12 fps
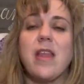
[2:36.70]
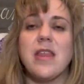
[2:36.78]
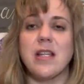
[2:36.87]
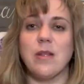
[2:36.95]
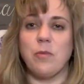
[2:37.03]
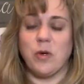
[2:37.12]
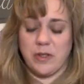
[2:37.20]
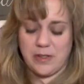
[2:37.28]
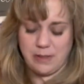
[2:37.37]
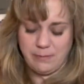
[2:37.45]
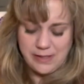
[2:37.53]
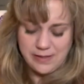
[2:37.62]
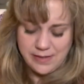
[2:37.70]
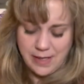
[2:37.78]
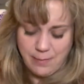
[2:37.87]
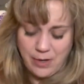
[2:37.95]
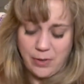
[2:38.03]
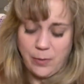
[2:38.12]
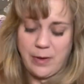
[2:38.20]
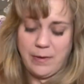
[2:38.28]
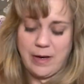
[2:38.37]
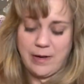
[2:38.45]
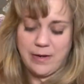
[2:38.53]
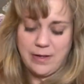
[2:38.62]
think the border is going to be the same all the way
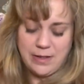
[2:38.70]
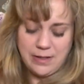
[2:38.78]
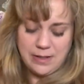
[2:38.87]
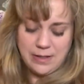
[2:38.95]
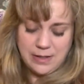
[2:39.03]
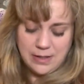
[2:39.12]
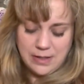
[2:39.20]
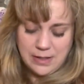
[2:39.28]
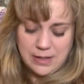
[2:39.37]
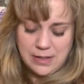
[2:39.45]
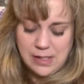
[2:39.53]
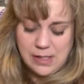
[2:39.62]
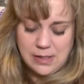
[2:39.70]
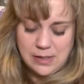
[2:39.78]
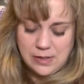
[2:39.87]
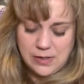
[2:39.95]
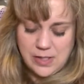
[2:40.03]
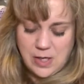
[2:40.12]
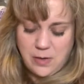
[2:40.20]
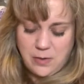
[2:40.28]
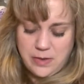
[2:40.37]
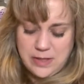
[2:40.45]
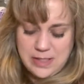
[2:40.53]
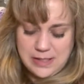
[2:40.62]
around.
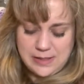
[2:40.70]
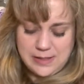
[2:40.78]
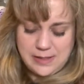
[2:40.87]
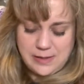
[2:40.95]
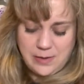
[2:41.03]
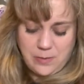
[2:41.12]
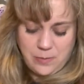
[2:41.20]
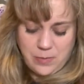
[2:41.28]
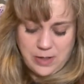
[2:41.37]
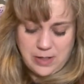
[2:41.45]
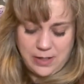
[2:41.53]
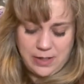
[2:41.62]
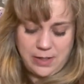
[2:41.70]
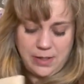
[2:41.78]
So this one,